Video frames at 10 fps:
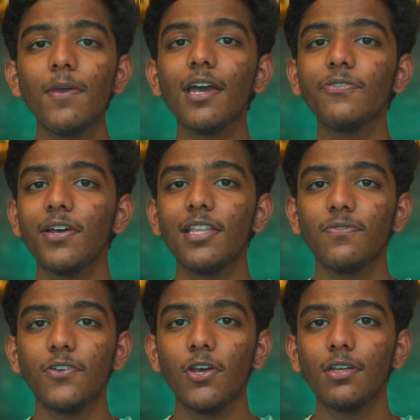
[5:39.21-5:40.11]
you guys find this
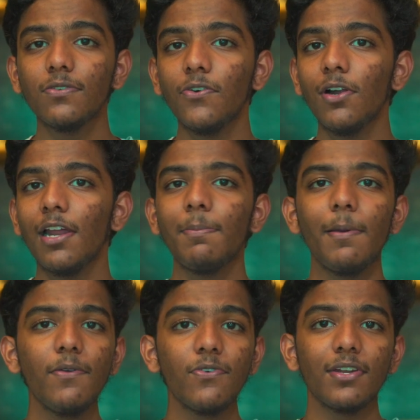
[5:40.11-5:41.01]
video useful, and
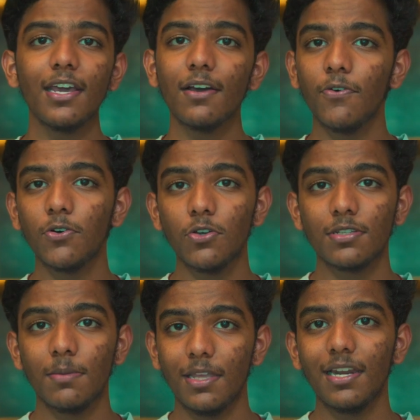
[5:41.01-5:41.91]
maybe if you take a photo of
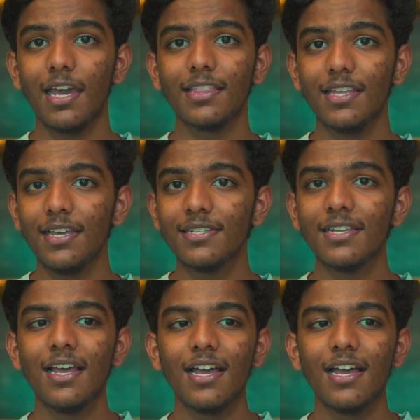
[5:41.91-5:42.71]
something like this,